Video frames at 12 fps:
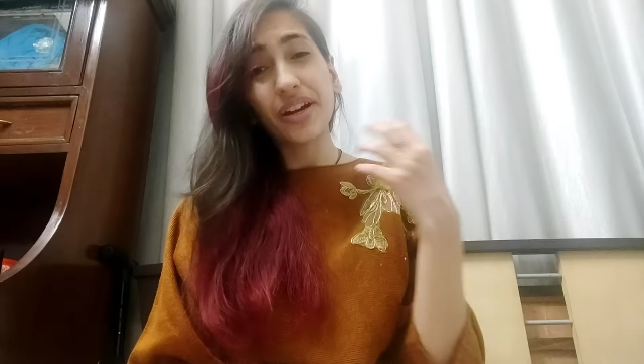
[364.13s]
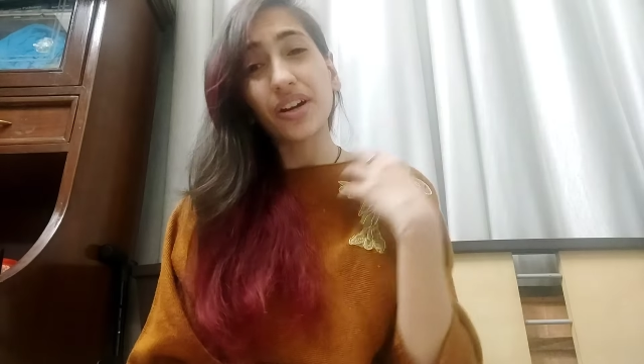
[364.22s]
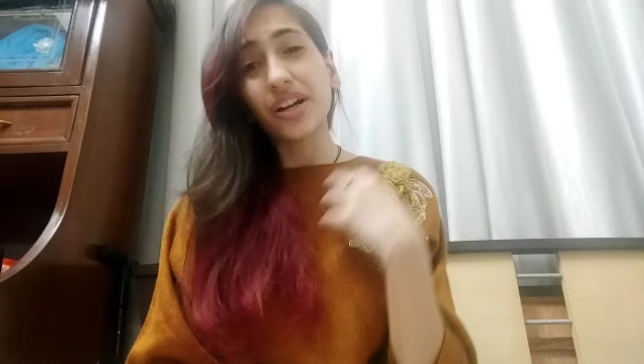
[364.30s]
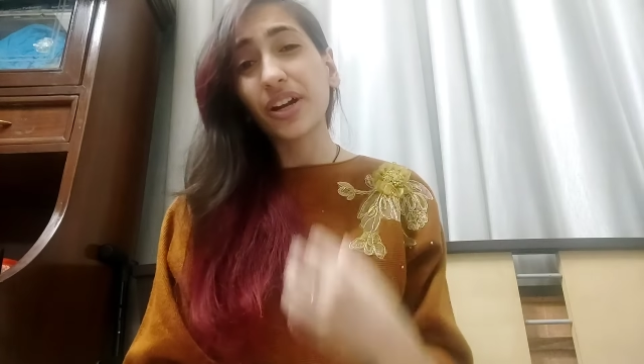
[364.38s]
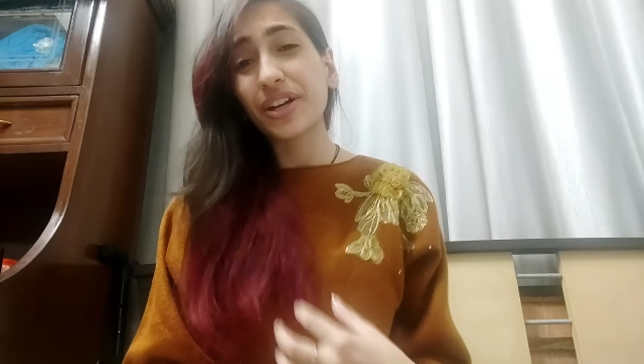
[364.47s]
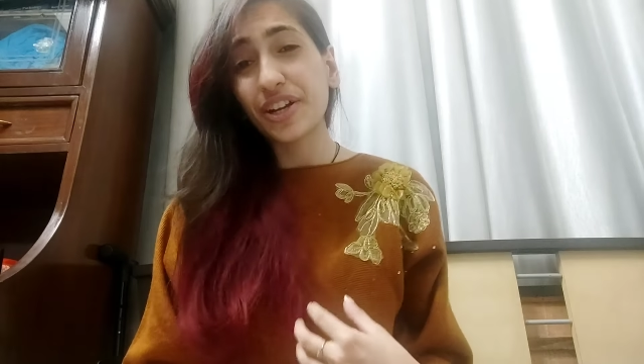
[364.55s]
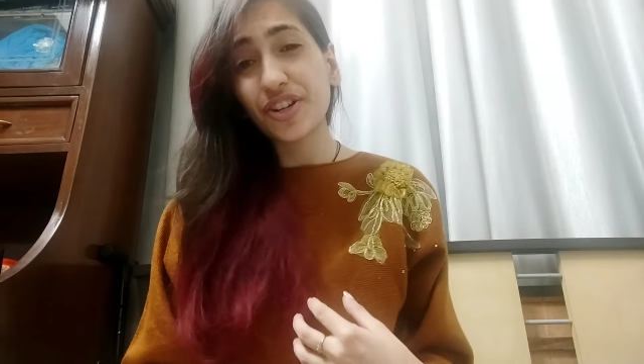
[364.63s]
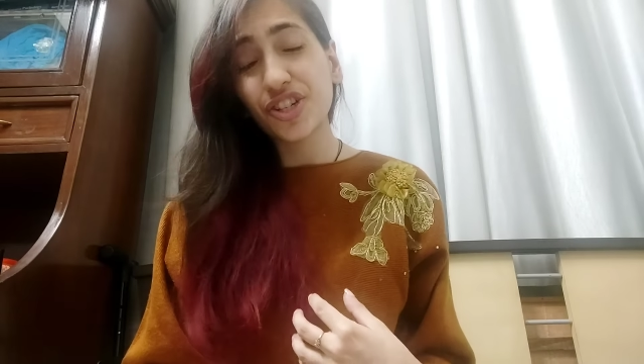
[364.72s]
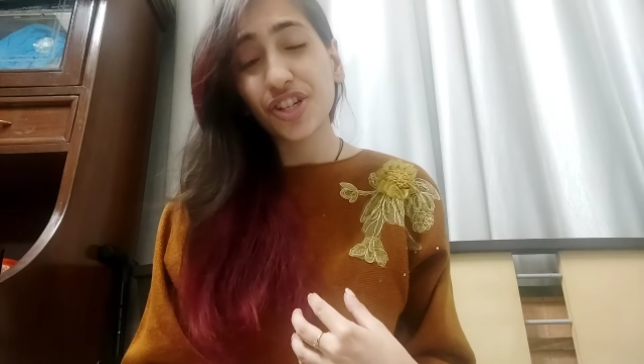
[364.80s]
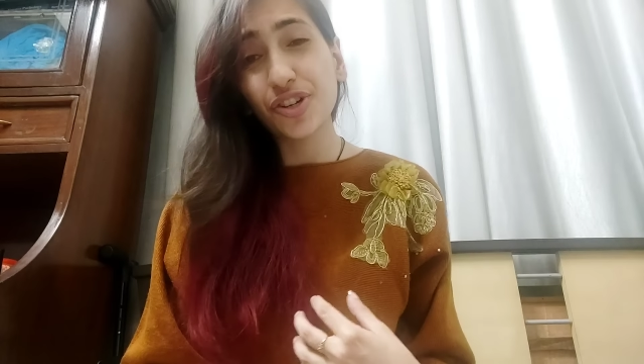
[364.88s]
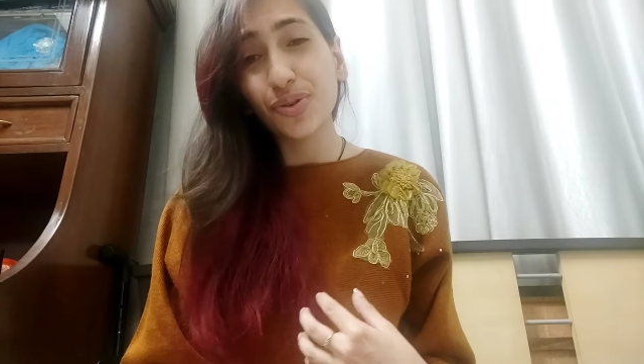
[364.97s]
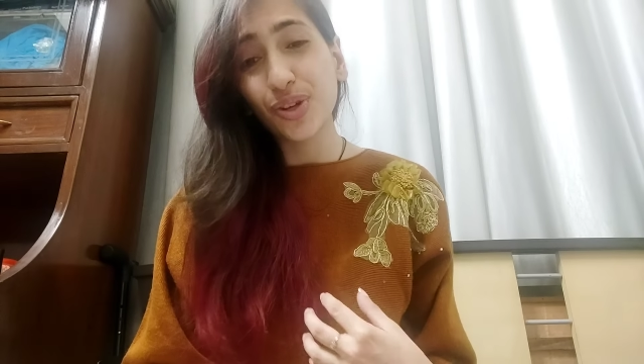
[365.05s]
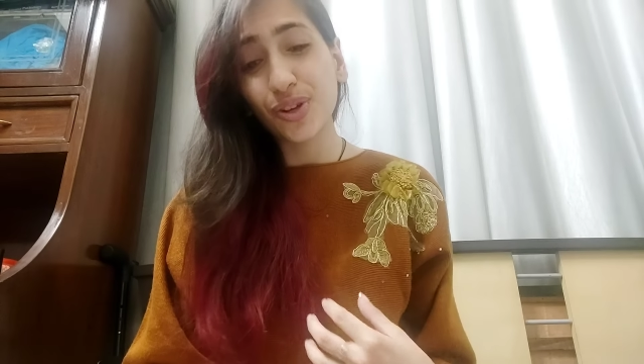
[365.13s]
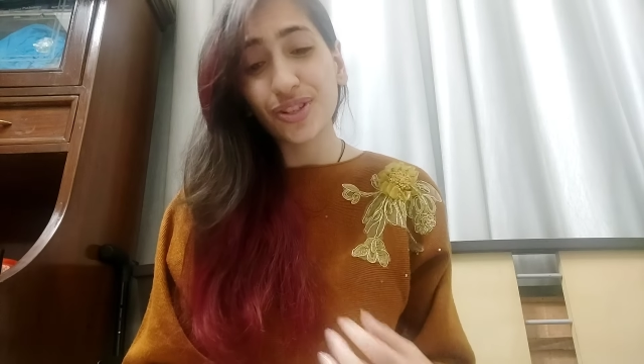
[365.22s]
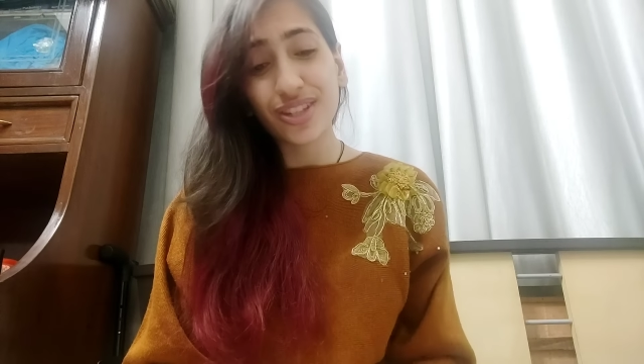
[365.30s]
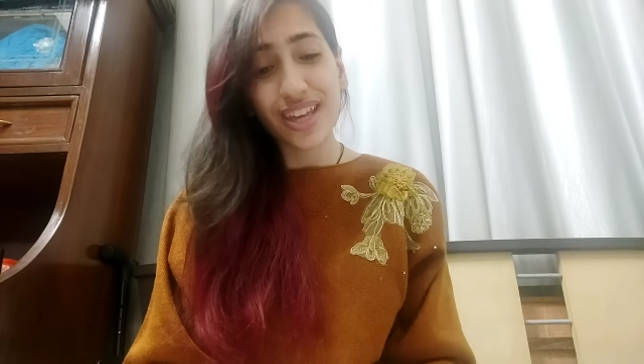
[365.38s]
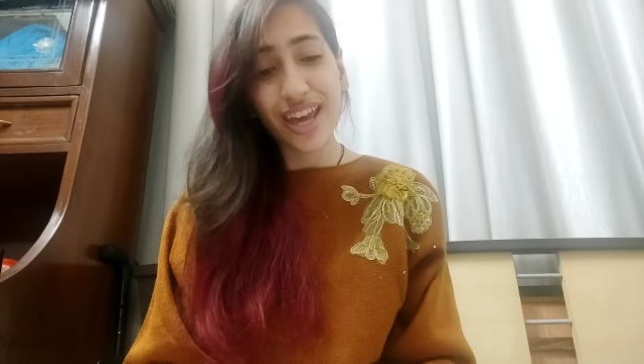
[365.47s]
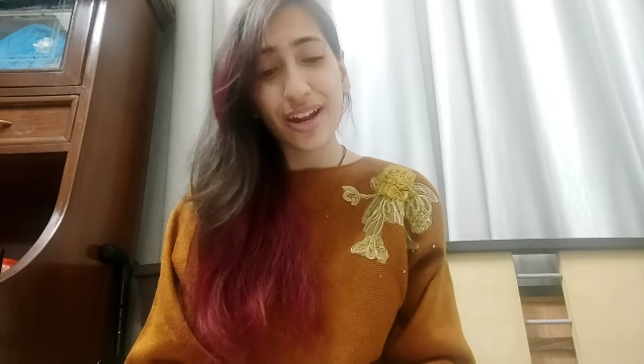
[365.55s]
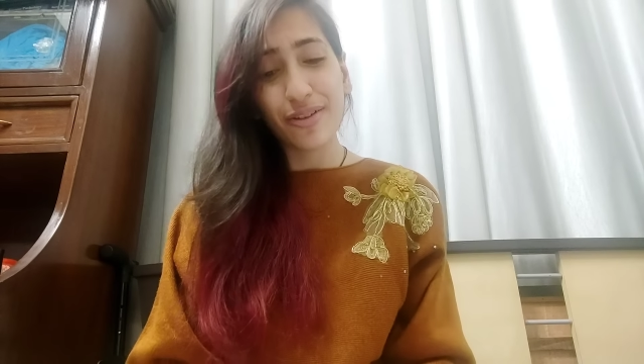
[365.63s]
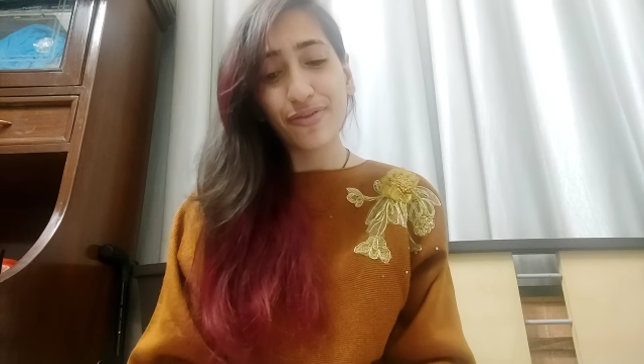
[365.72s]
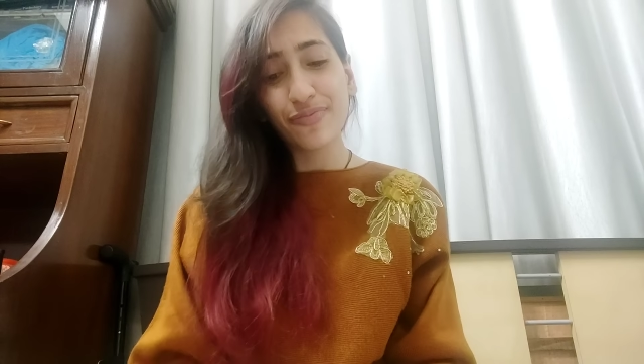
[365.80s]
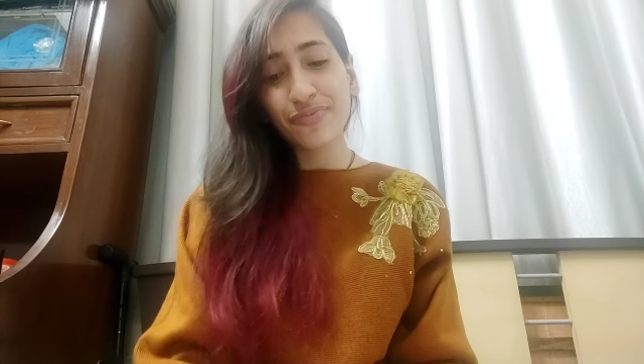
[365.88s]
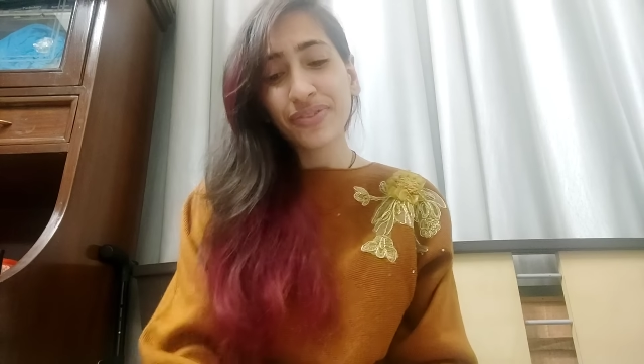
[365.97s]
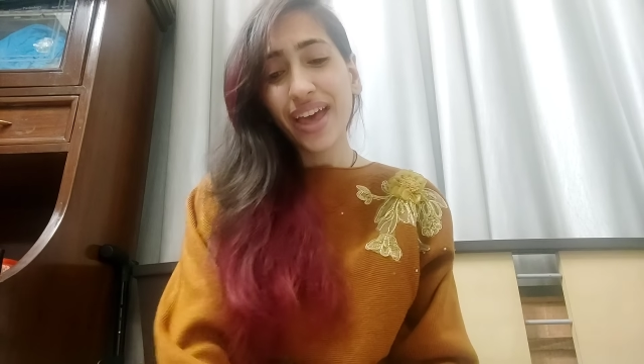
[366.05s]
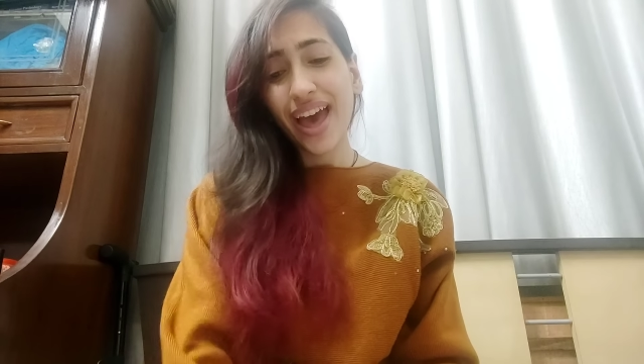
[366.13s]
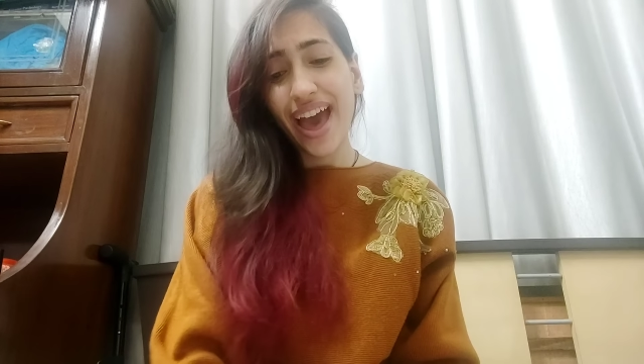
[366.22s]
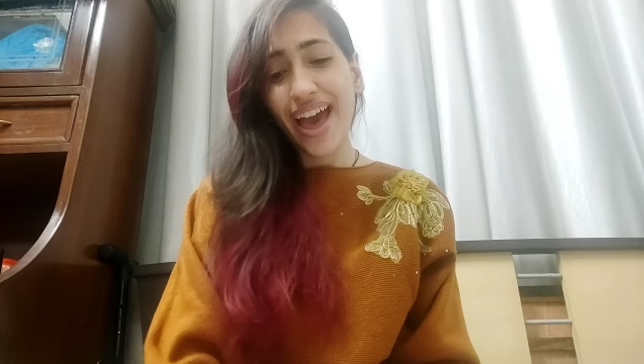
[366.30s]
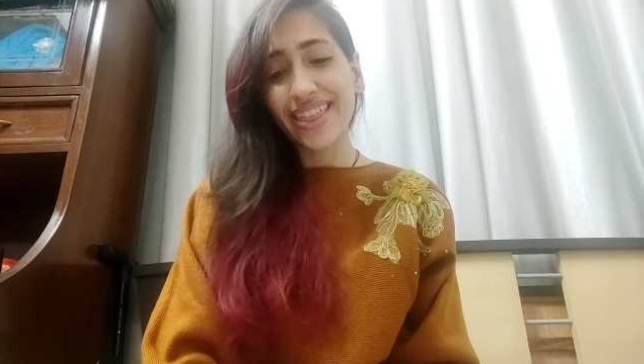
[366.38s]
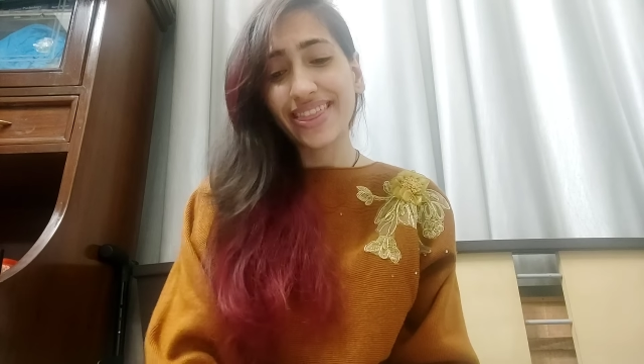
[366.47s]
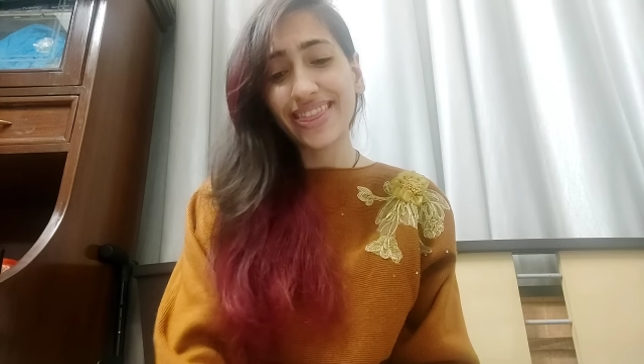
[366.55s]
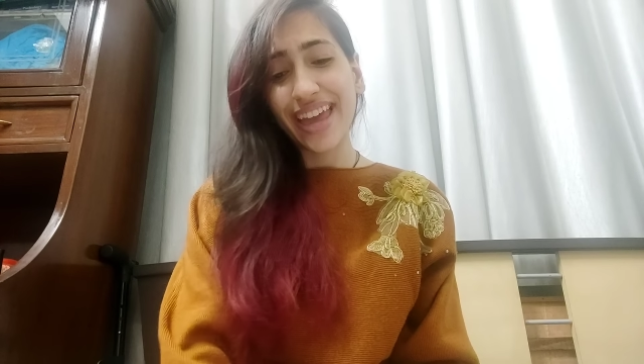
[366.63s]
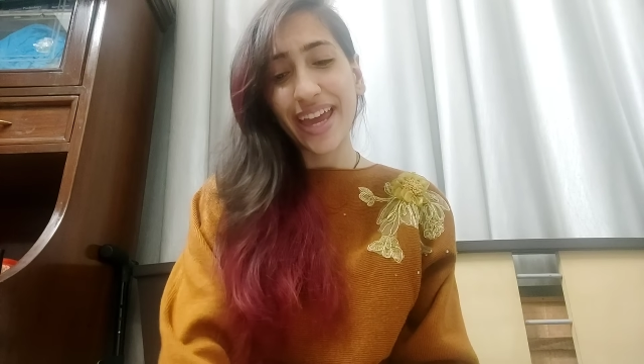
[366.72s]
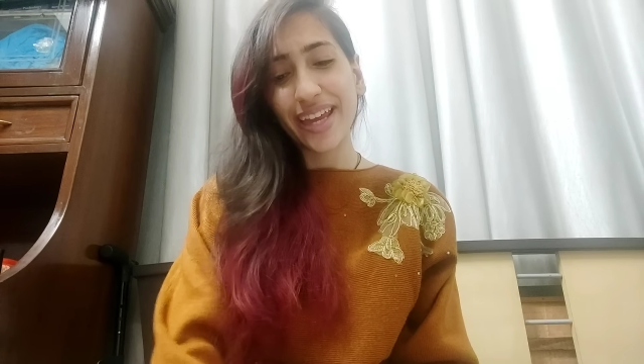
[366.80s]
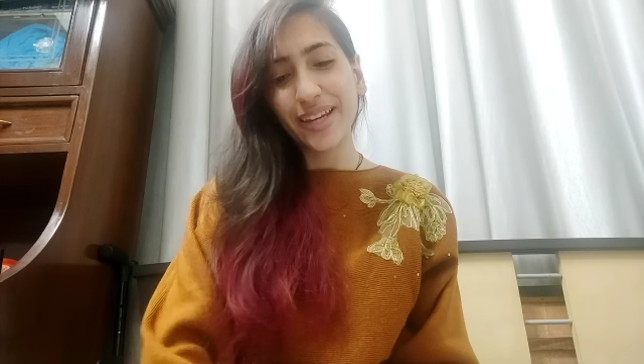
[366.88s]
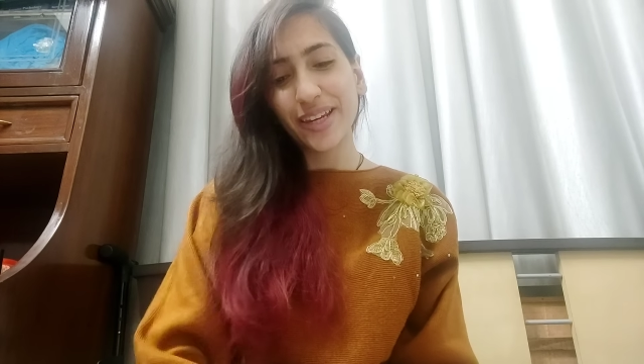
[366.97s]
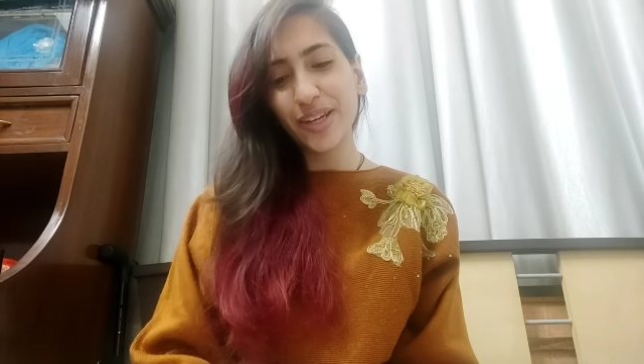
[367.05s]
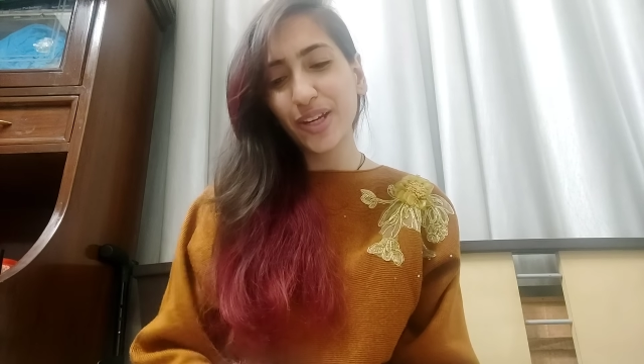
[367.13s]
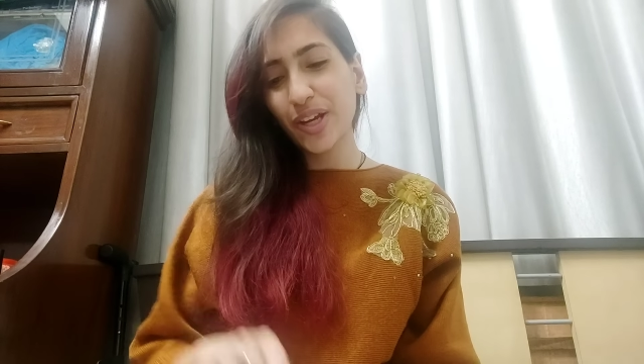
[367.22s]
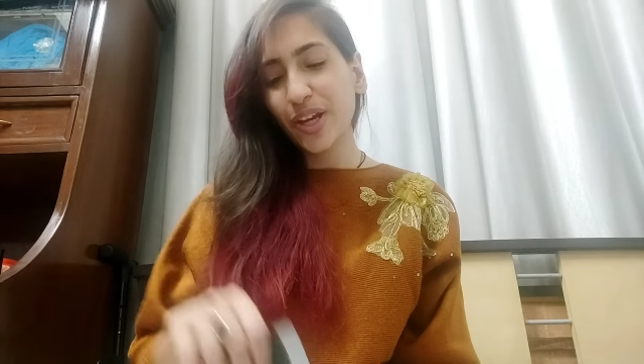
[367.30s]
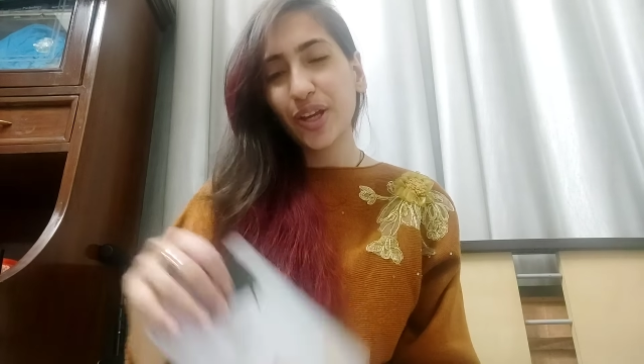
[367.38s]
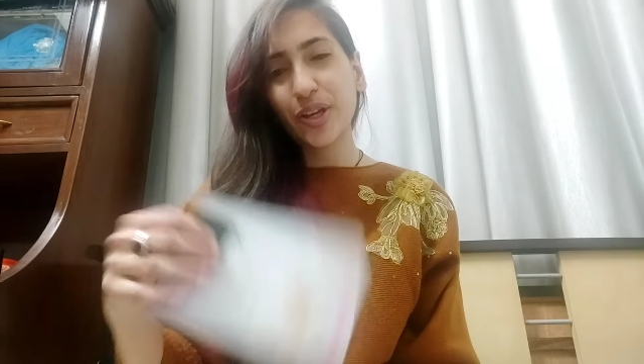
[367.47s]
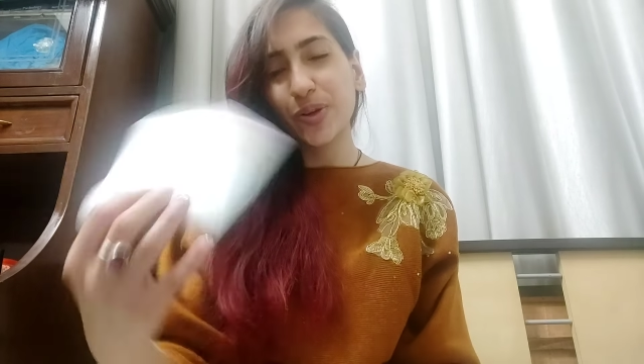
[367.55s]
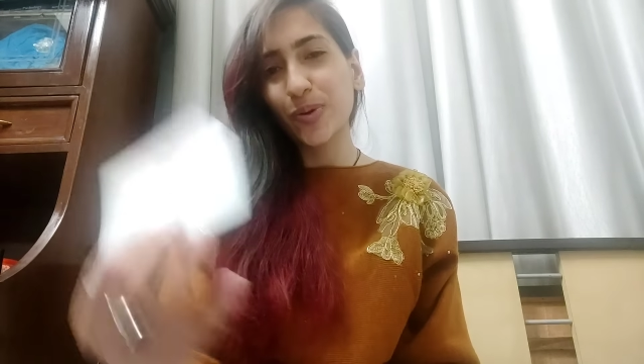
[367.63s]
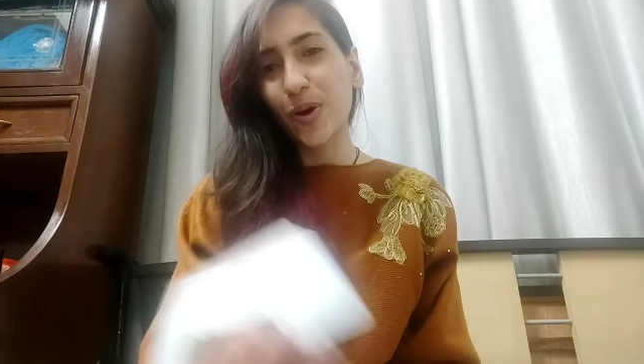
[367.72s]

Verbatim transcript: attention to yourself and then you